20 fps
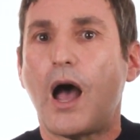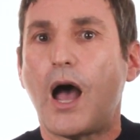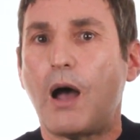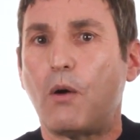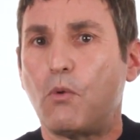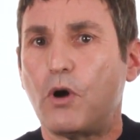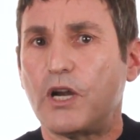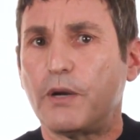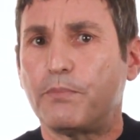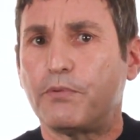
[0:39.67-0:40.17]
I
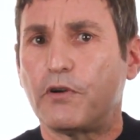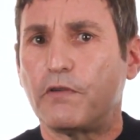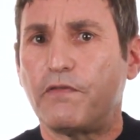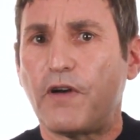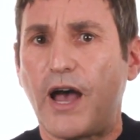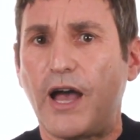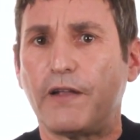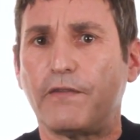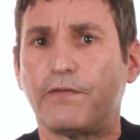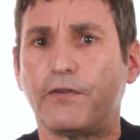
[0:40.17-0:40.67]
want to
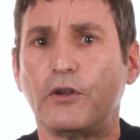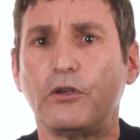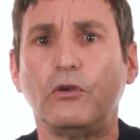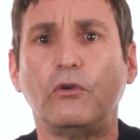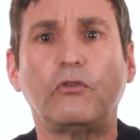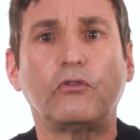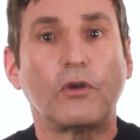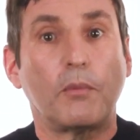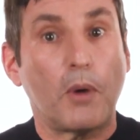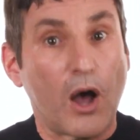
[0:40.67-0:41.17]
provide for
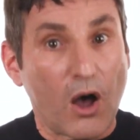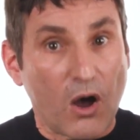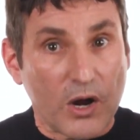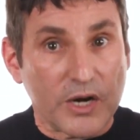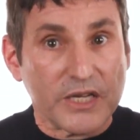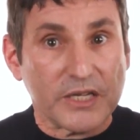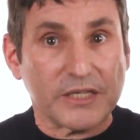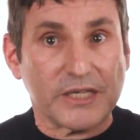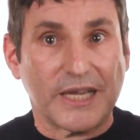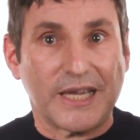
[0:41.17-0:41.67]
you some
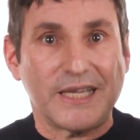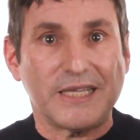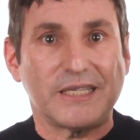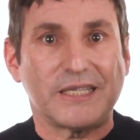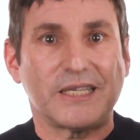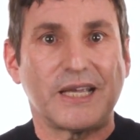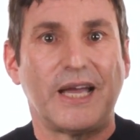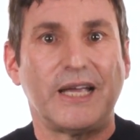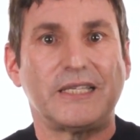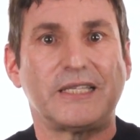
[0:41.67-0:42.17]
honest
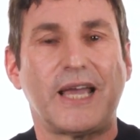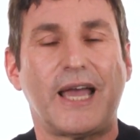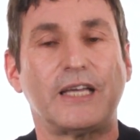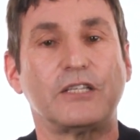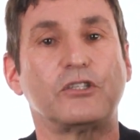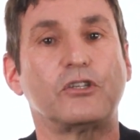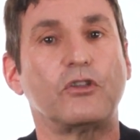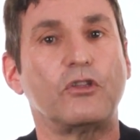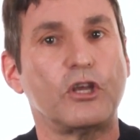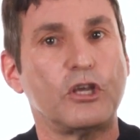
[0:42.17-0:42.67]
insights
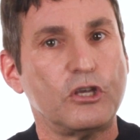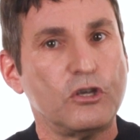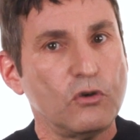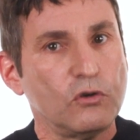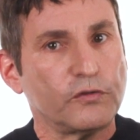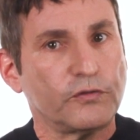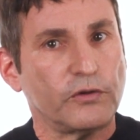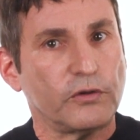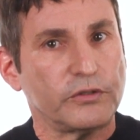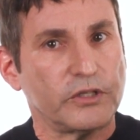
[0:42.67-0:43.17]
as to the
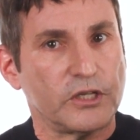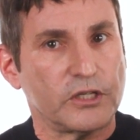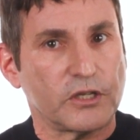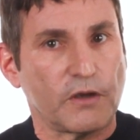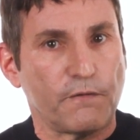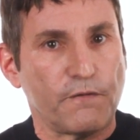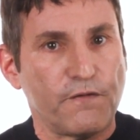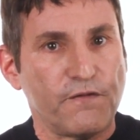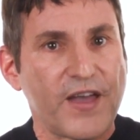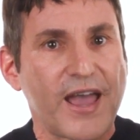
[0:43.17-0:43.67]
usefulness
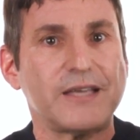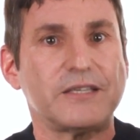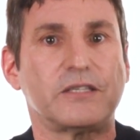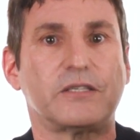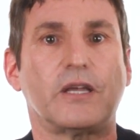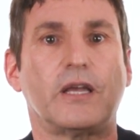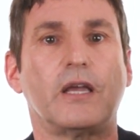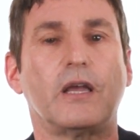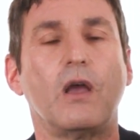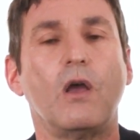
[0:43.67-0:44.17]
of
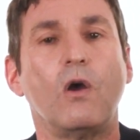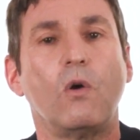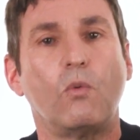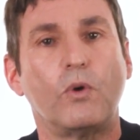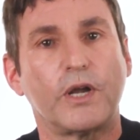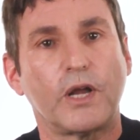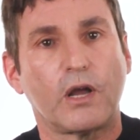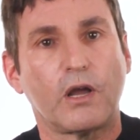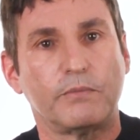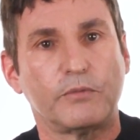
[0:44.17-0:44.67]
fasting
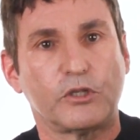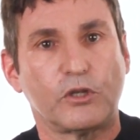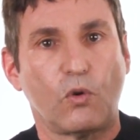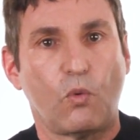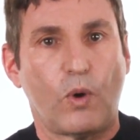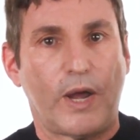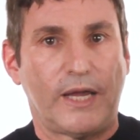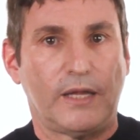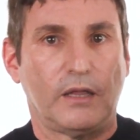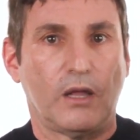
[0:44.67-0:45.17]
when it comes to
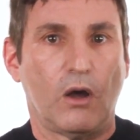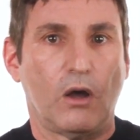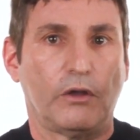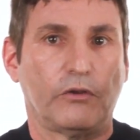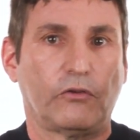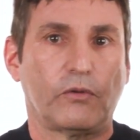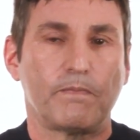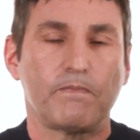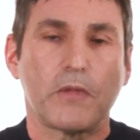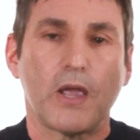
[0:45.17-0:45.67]
weight
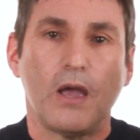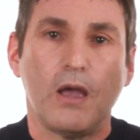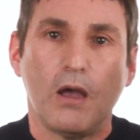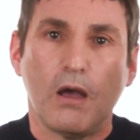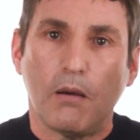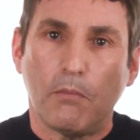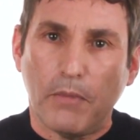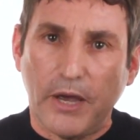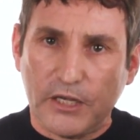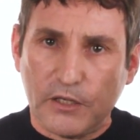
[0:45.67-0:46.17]
loss.
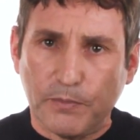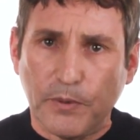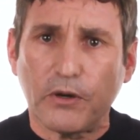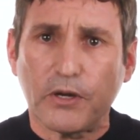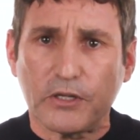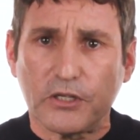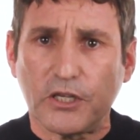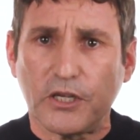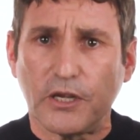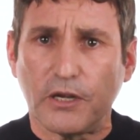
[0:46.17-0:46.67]
My
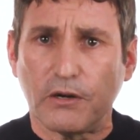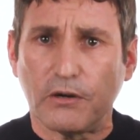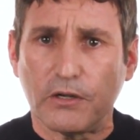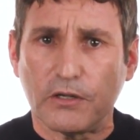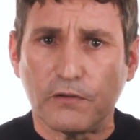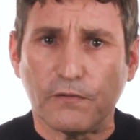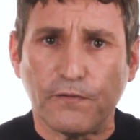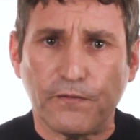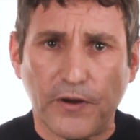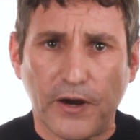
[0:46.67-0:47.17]
experience here
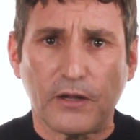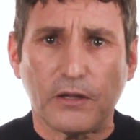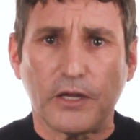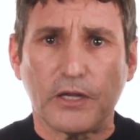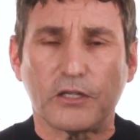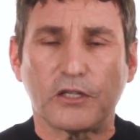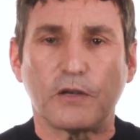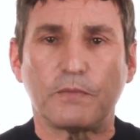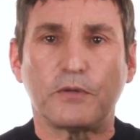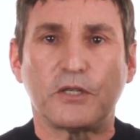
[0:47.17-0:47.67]
is
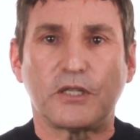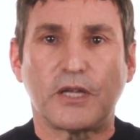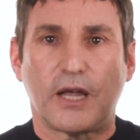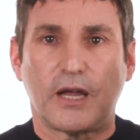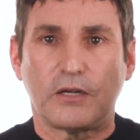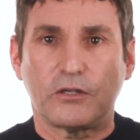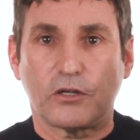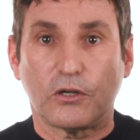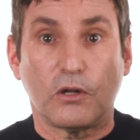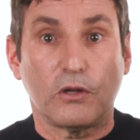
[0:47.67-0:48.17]
fairly
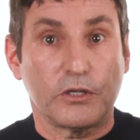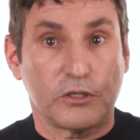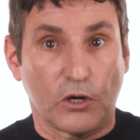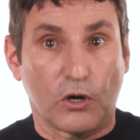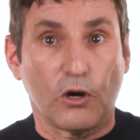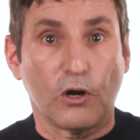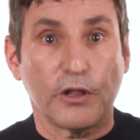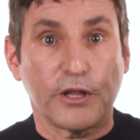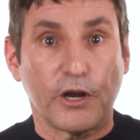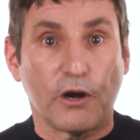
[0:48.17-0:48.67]
substantial
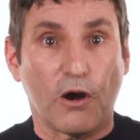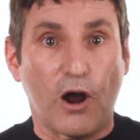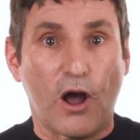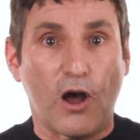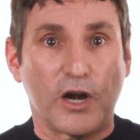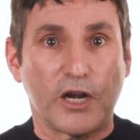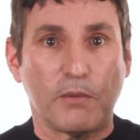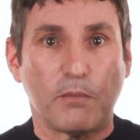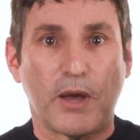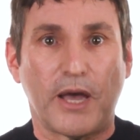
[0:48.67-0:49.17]
as earlier
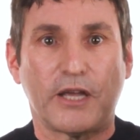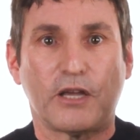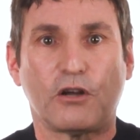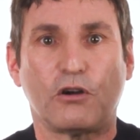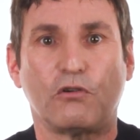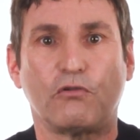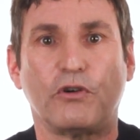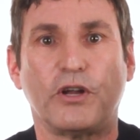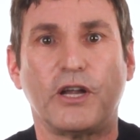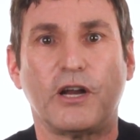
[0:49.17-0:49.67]
on in my
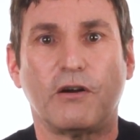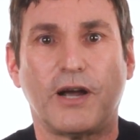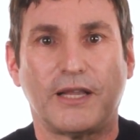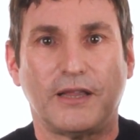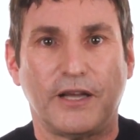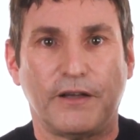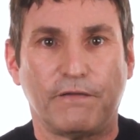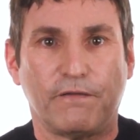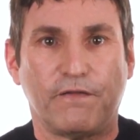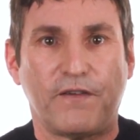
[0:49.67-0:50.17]
career, I
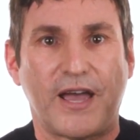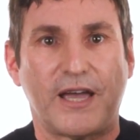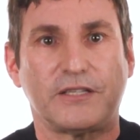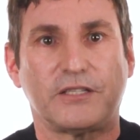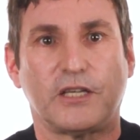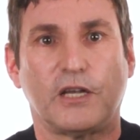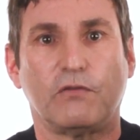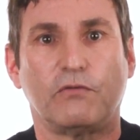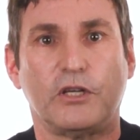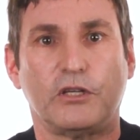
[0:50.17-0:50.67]
led
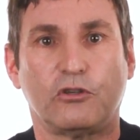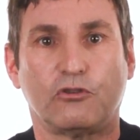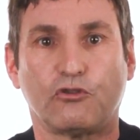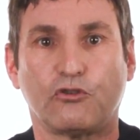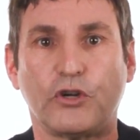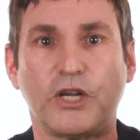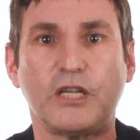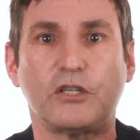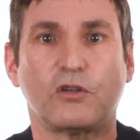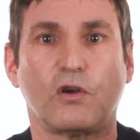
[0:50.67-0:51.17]
fasting
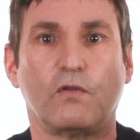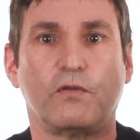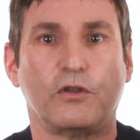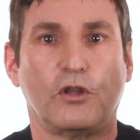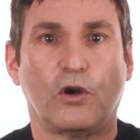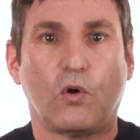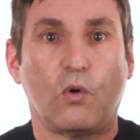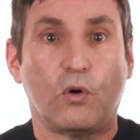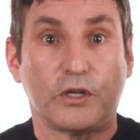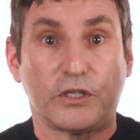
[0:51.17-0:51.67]
retreats over
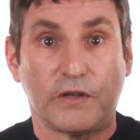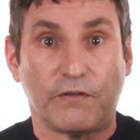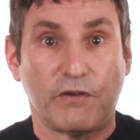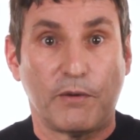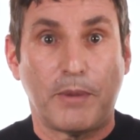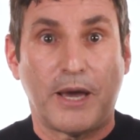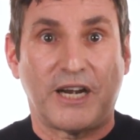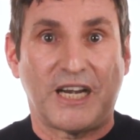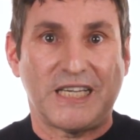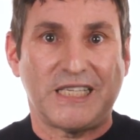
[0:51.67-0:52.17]
the course of
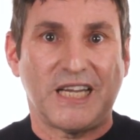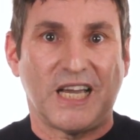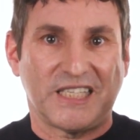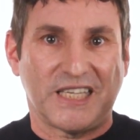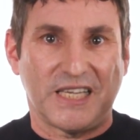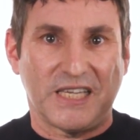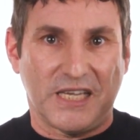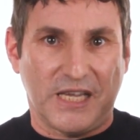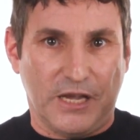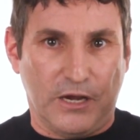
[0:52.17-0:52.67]
about a
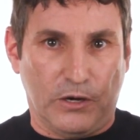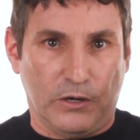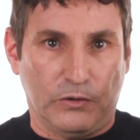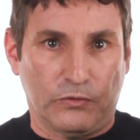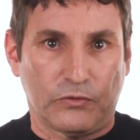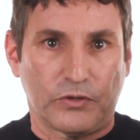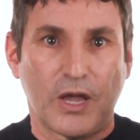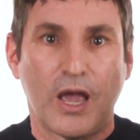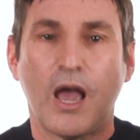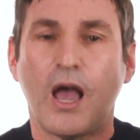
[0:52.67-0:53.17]
dozen
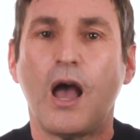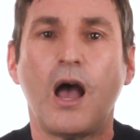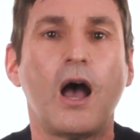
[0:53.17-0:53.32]
years.